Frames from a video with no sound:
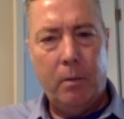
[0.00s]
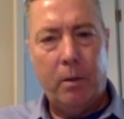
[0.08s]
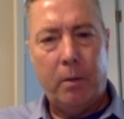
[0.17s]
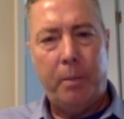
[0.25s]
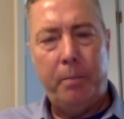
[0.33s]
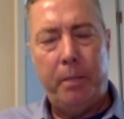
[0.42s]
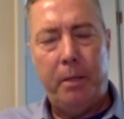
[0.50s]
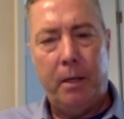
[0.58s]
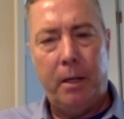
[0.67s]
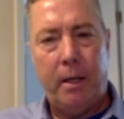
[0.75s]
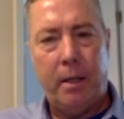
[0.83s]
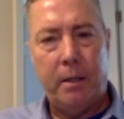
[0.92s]
whether it be
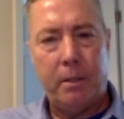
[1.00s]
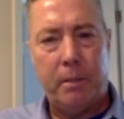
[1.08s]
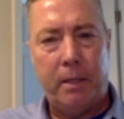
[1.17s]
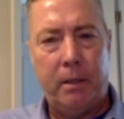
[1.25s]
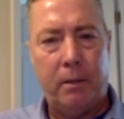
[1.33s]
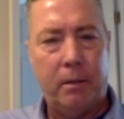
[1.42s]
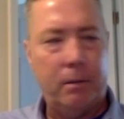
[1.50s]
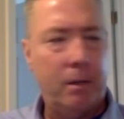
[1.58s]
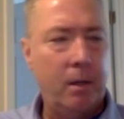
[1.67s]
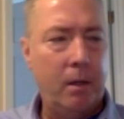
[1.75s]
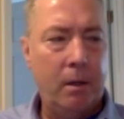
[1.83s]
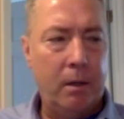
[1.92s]
PRK smile
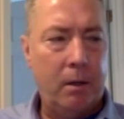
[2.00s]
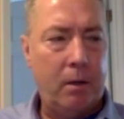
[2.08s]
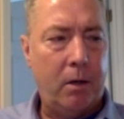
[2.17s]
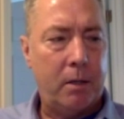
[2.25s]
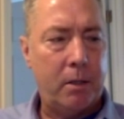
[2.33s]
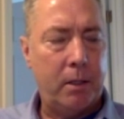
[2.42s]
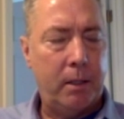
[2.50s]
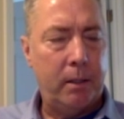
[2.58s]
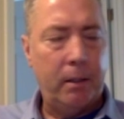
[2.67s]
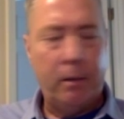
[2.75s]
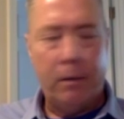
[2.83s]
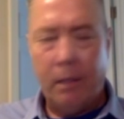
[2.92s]
or or
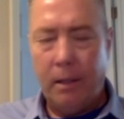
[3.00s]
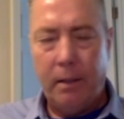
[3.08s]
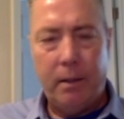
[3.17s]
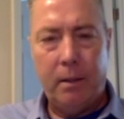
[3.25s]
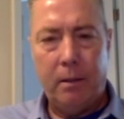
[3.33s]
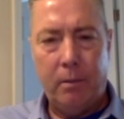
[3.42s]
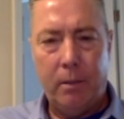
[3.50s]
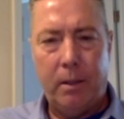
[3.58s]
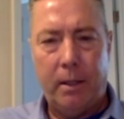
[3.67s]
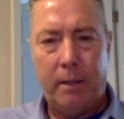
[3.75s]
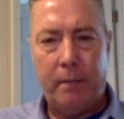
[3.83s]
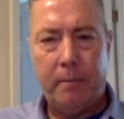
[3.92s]
cross-linking or anything
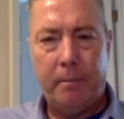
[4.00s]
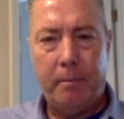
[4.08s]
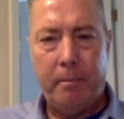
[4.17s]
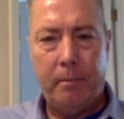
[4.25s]
with that.